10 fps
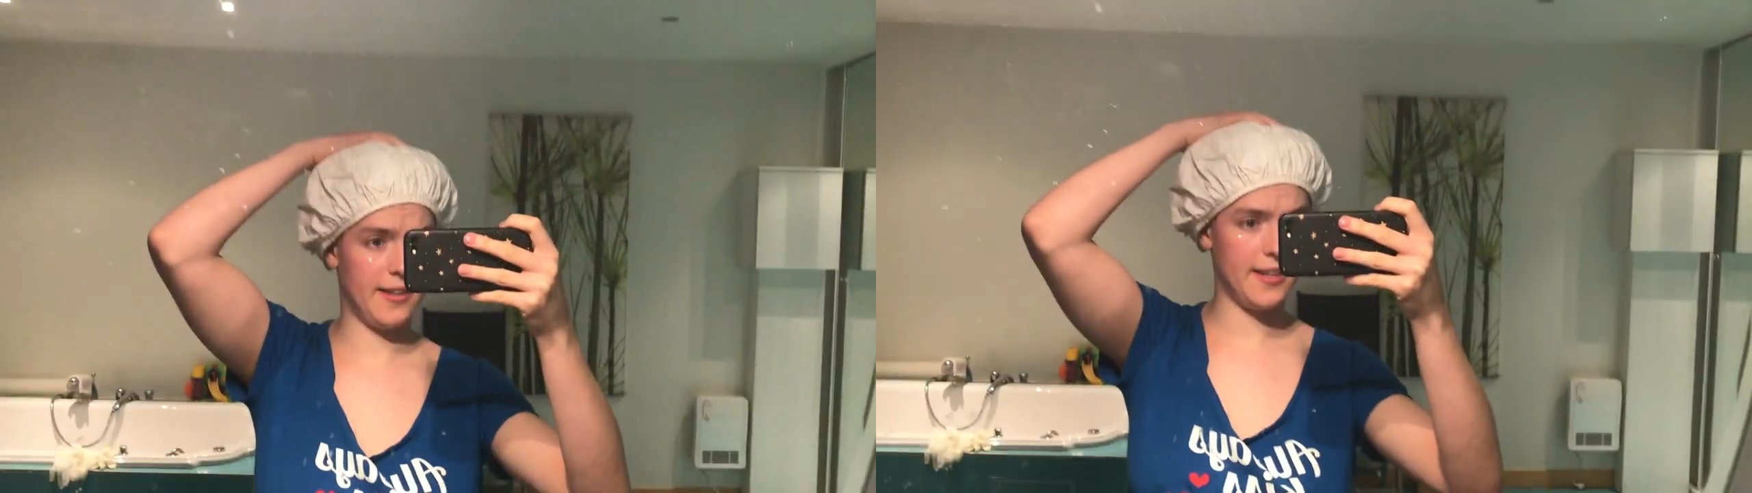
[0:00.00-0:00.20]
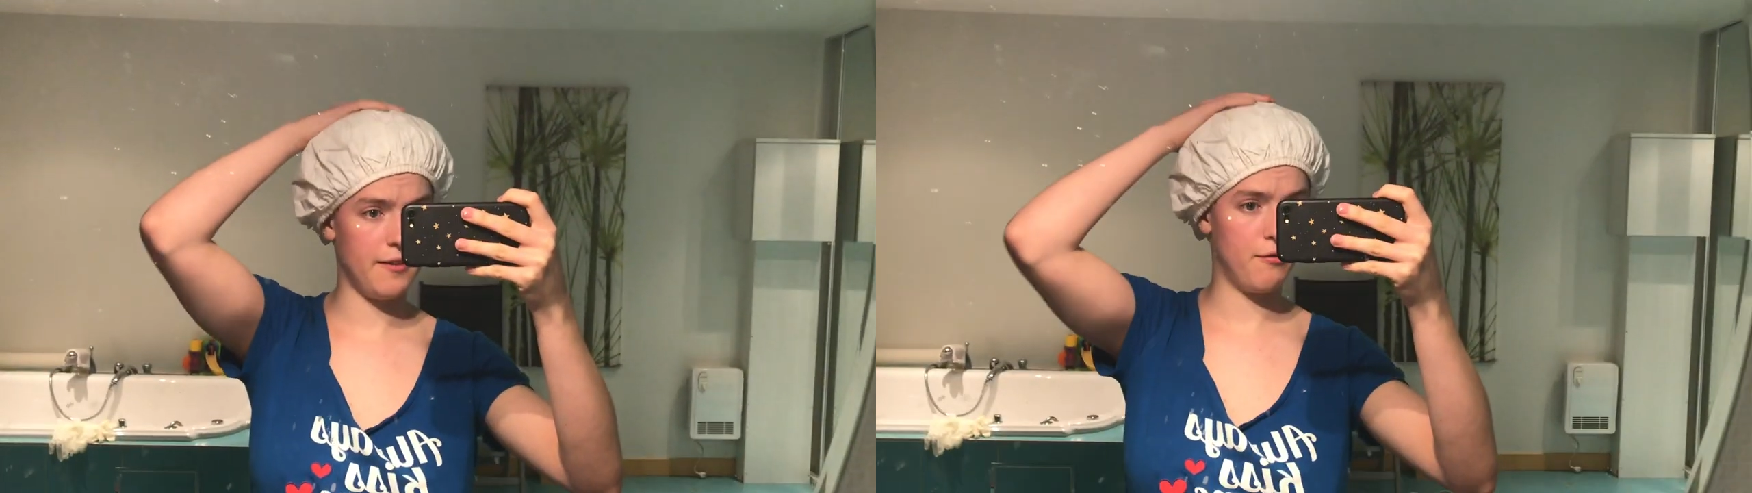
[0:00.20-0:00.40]

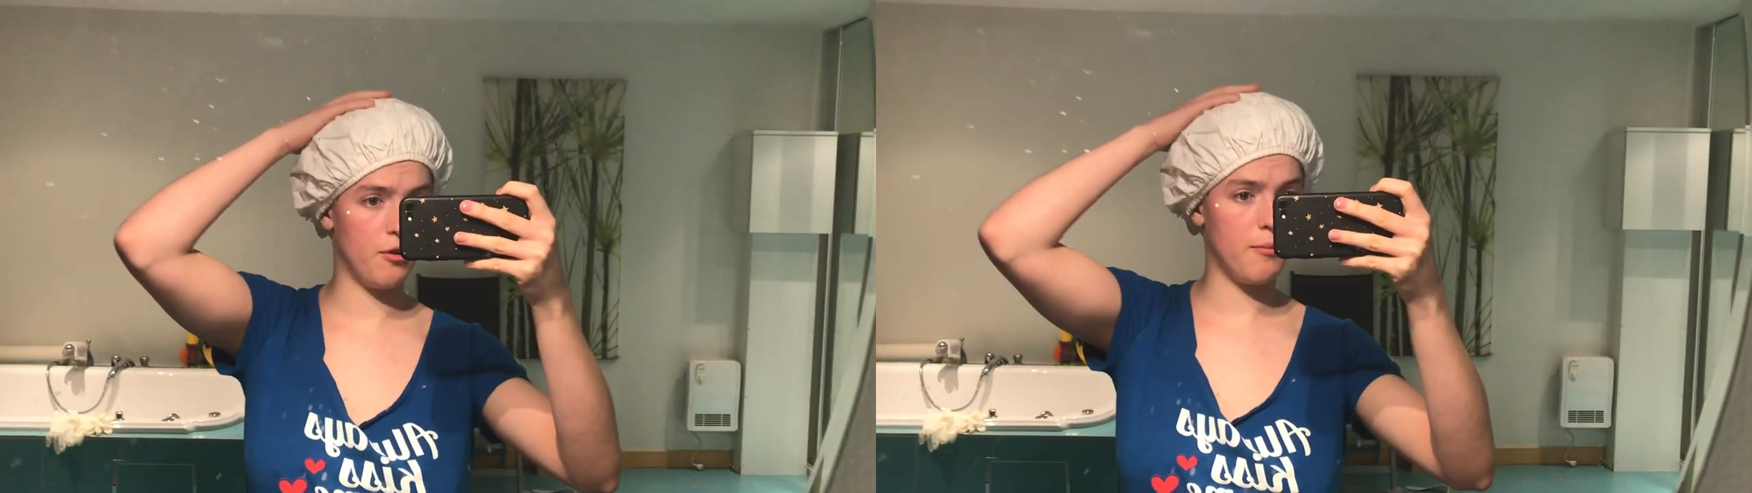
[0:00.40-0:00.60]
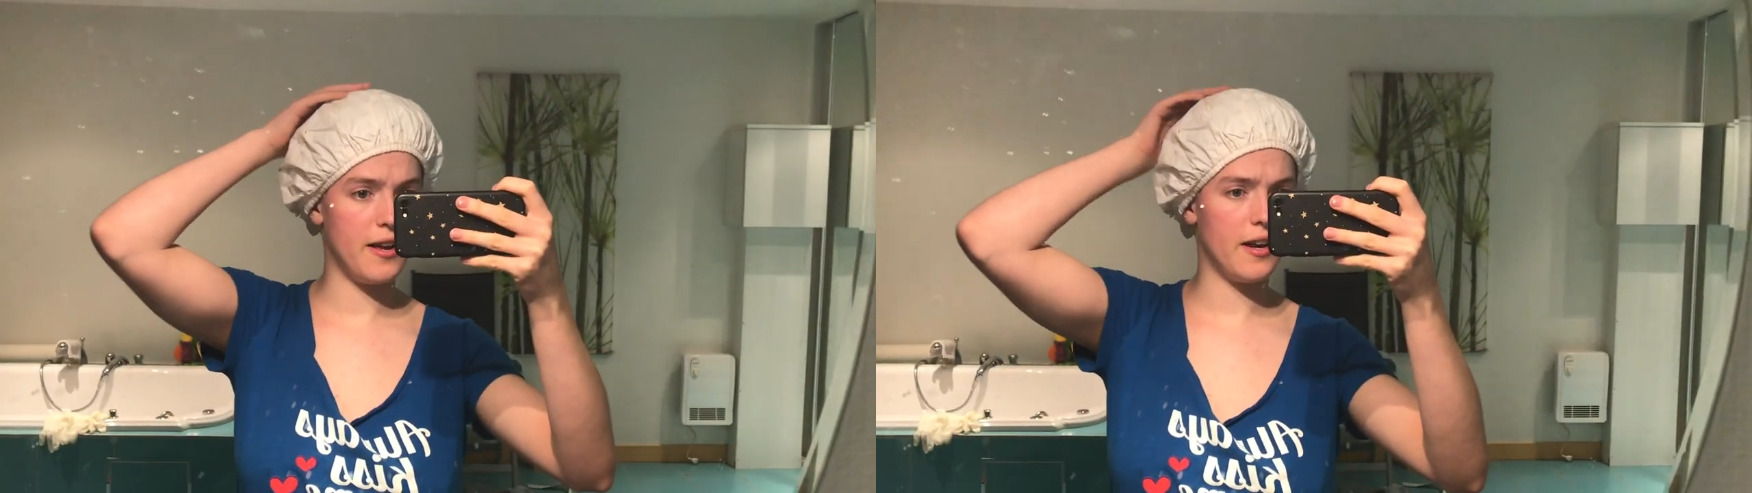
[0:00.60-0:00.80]
sit
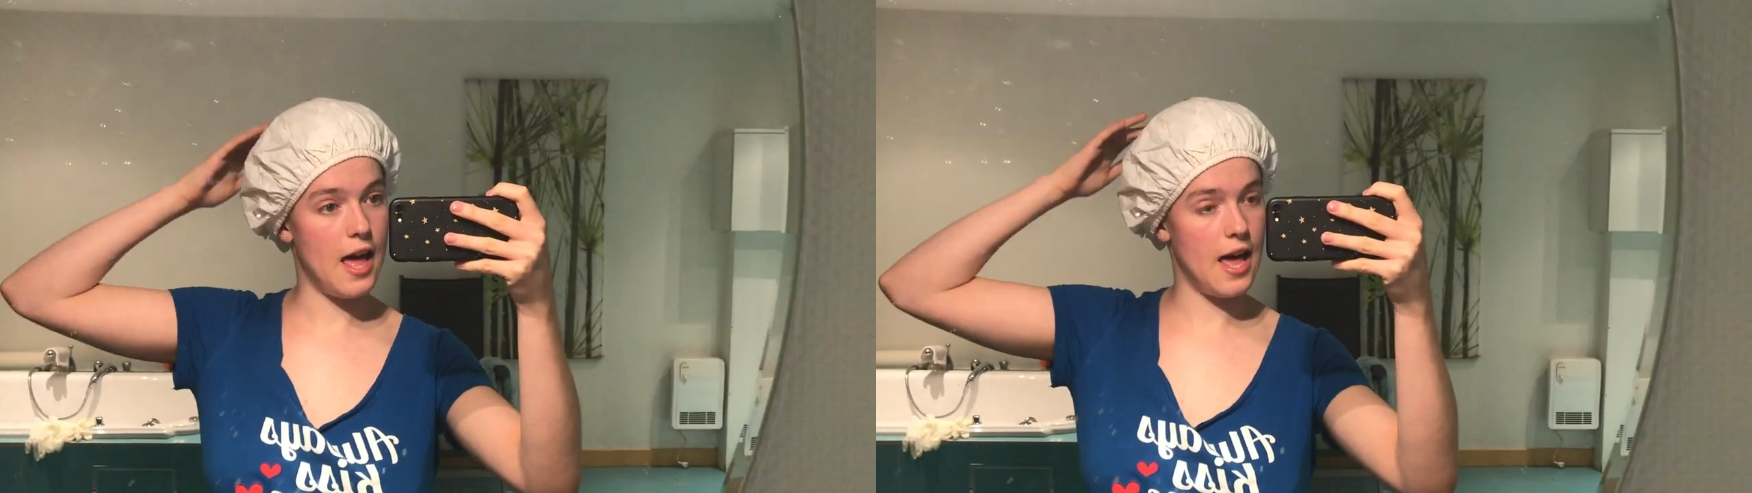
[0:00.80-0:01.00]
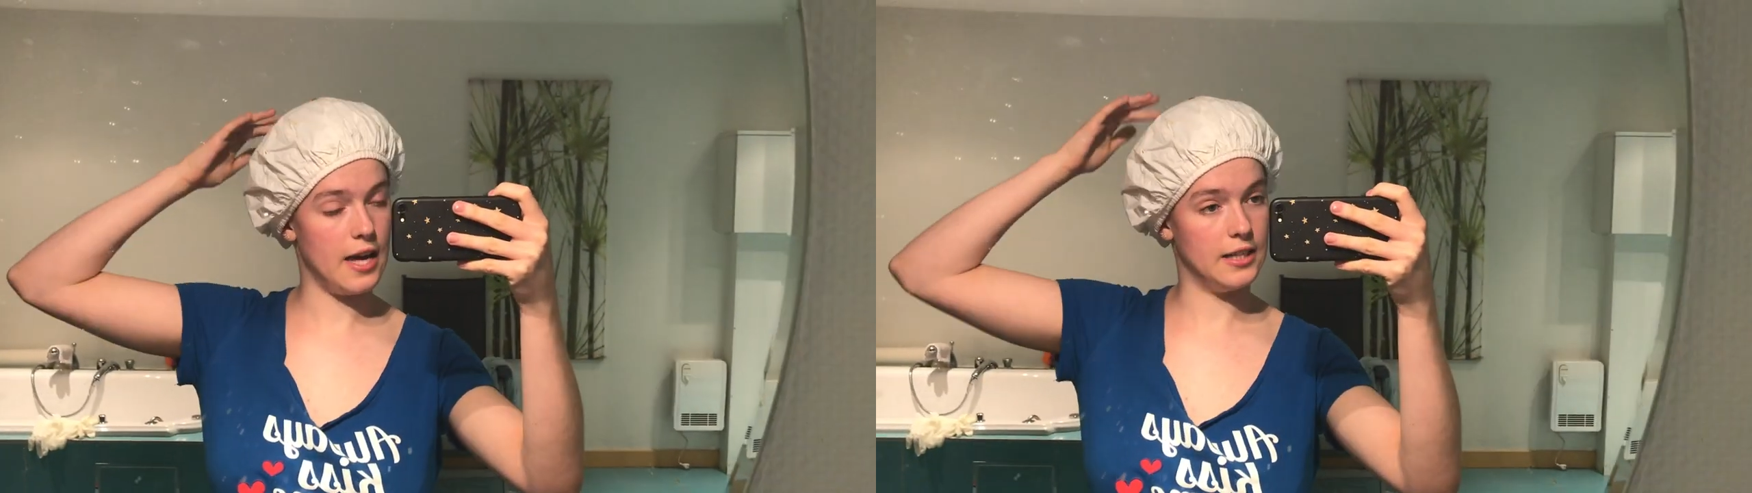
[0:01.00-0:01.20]
for a bit
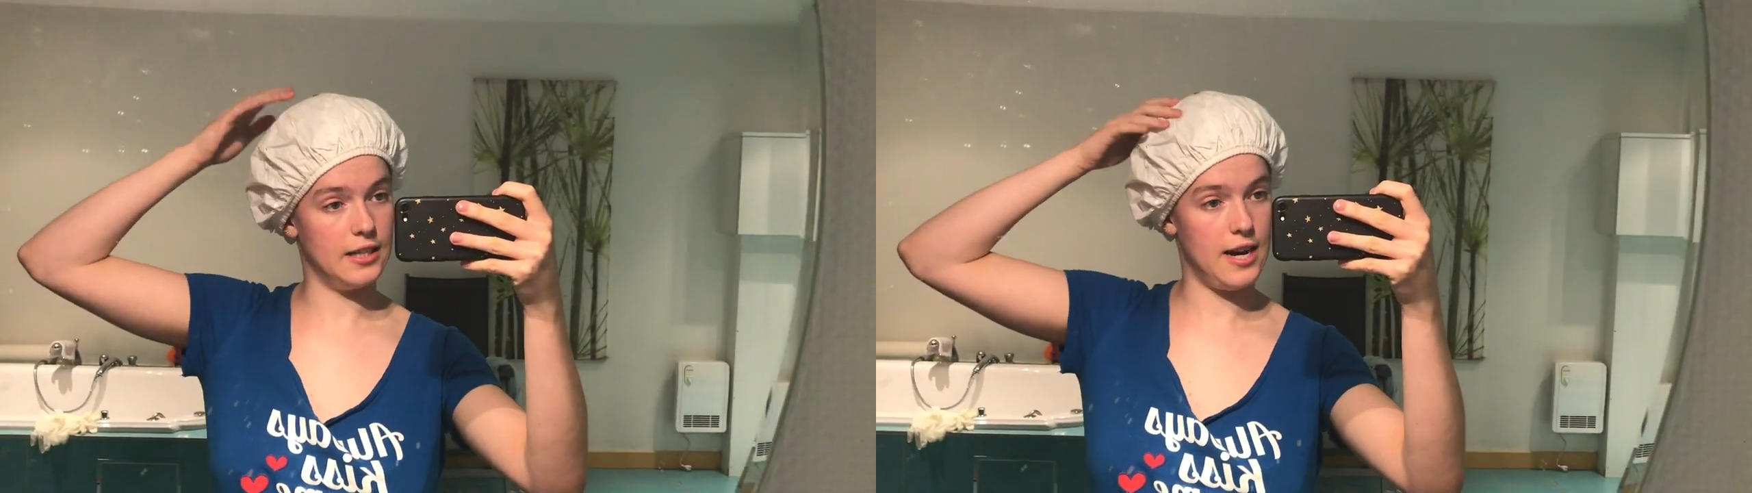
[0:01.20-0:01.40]
and